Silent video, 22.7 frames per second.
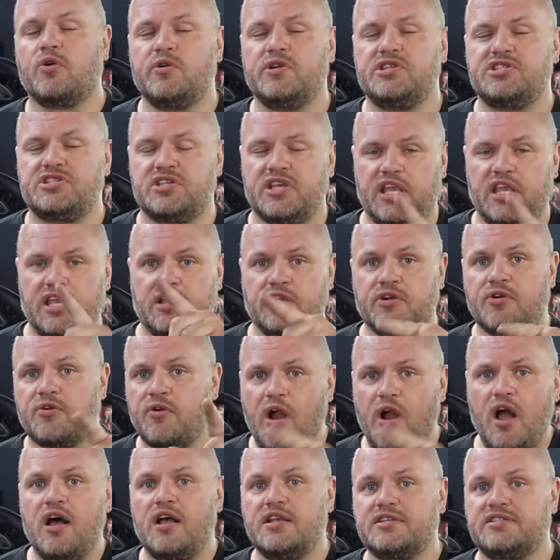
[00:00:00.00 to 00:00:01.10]
or it's a
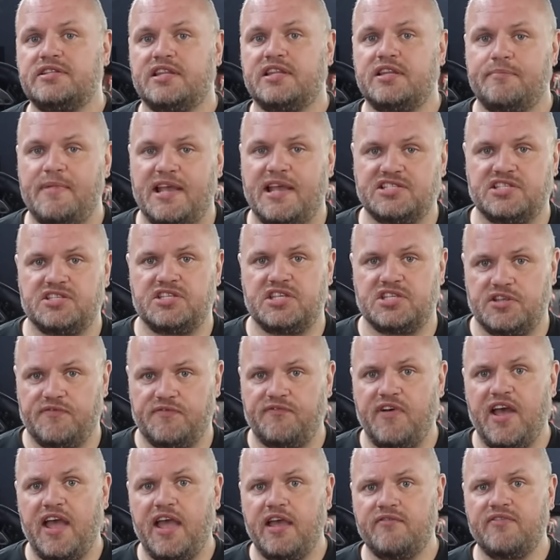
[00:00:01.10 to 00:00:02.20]
cross that the message is
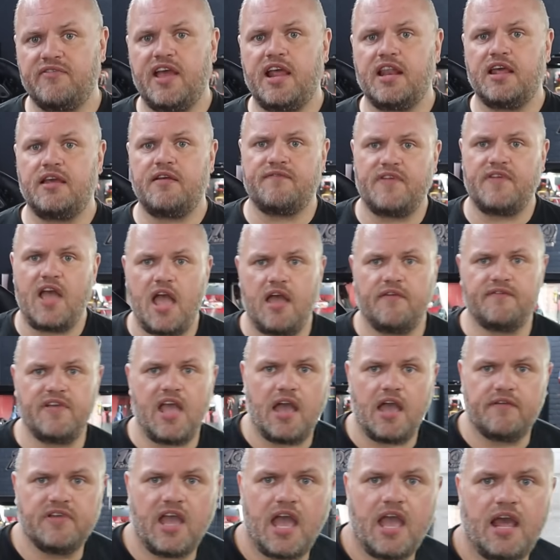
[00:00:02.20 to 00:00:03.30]

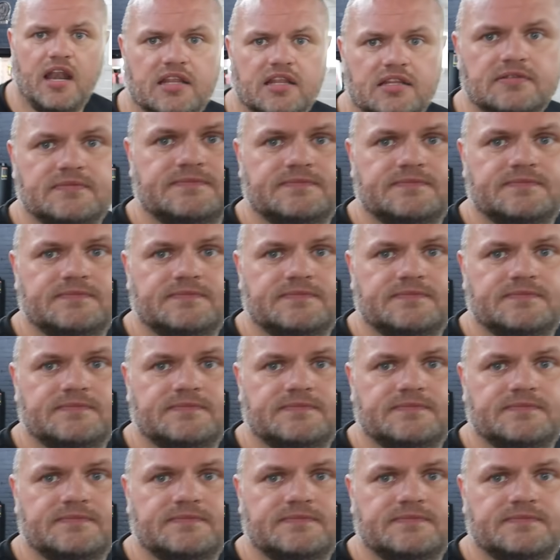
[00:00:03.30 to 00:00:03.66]
invalid.